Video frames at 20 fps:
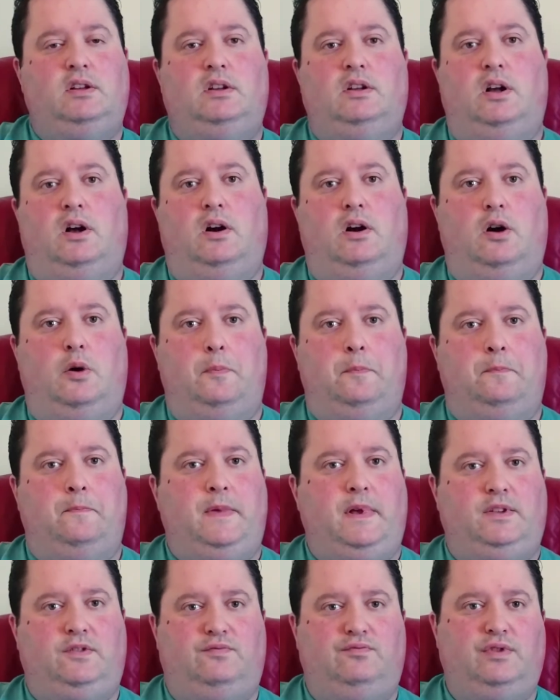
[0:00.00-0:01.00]

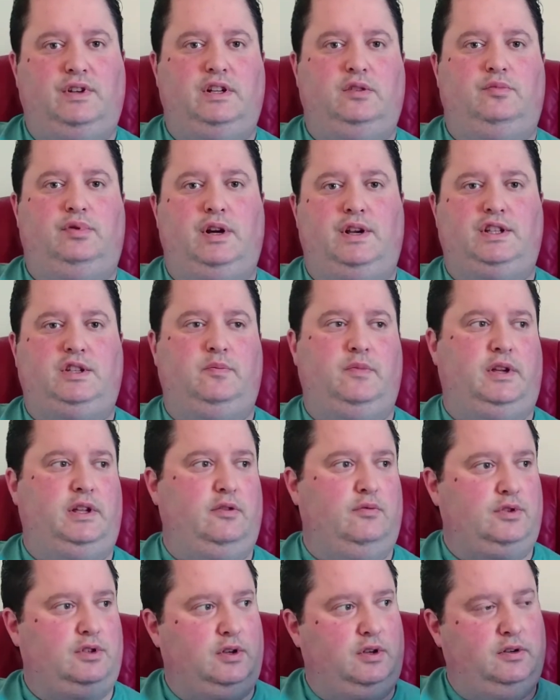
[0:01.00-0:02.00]
has really impressed me. It
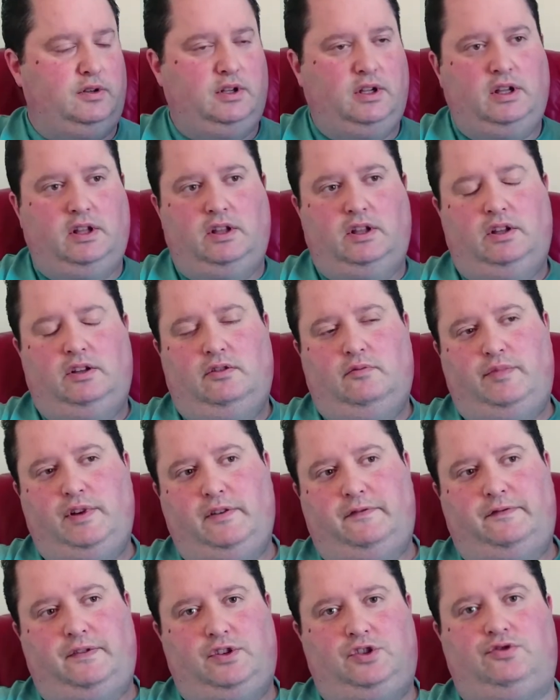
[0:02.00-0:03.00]
was a bit
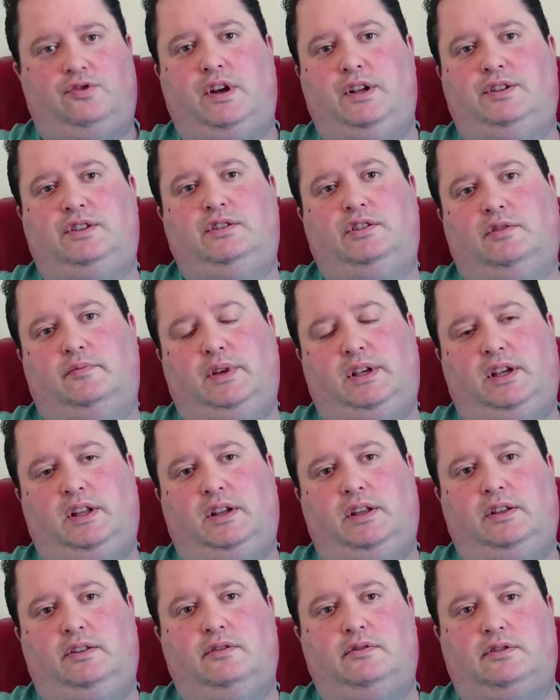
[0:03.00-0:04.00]
frustrating at the
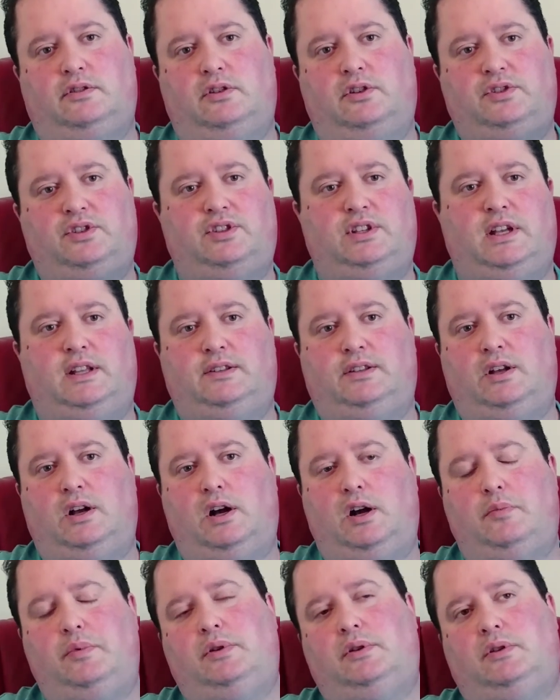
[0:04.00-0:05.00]
beginning. There's a lot to set
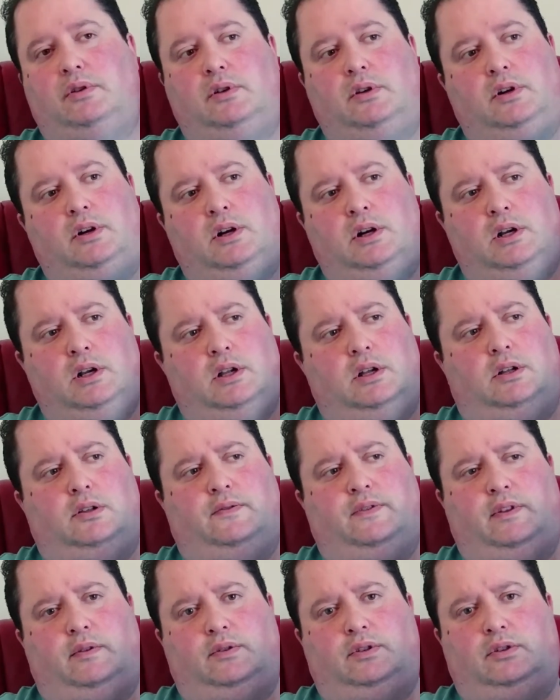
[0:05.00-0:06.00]
up.
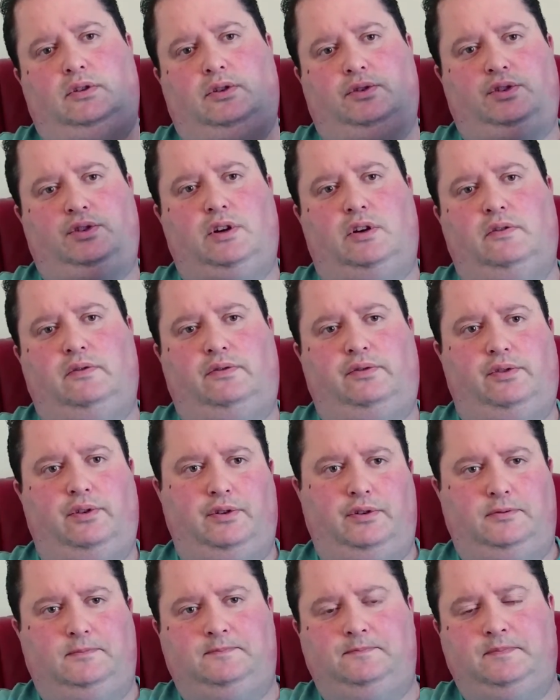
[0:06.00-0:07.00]
There was a lot to go
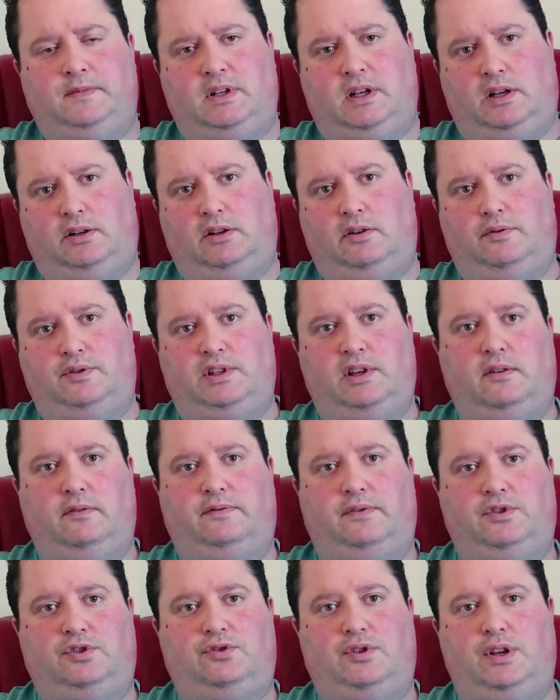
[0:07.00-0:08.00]
through and I was getting
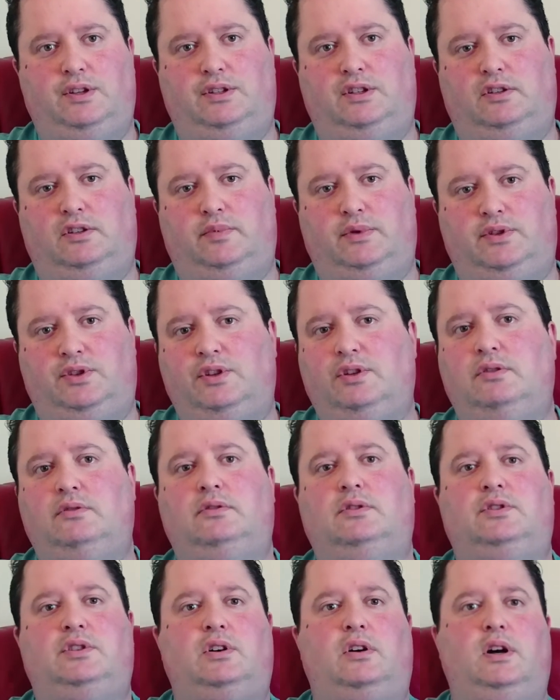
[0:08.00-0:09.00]
frustrated, but soon
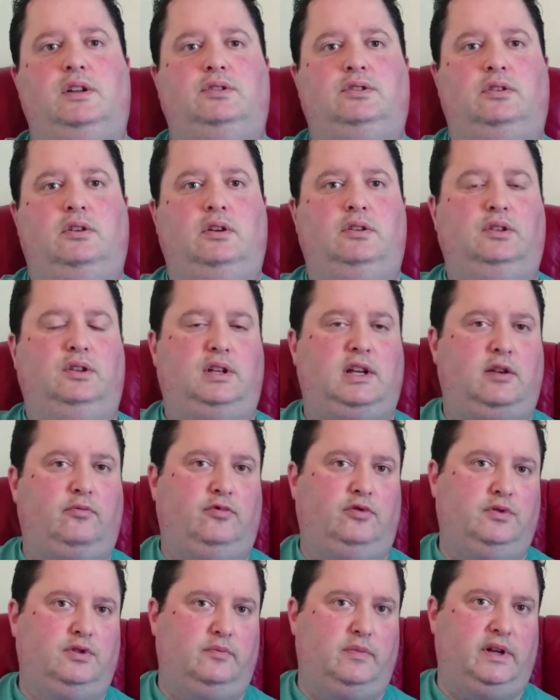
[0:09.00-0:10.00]
the tide turned, the camera
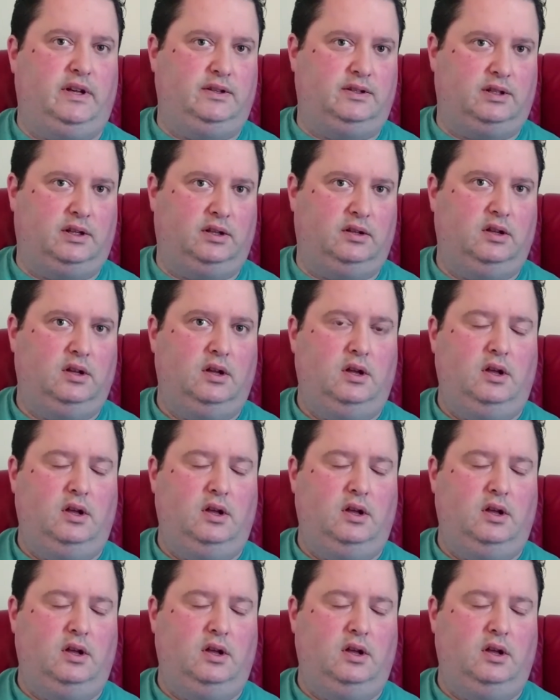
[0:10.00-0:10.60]
was amazing.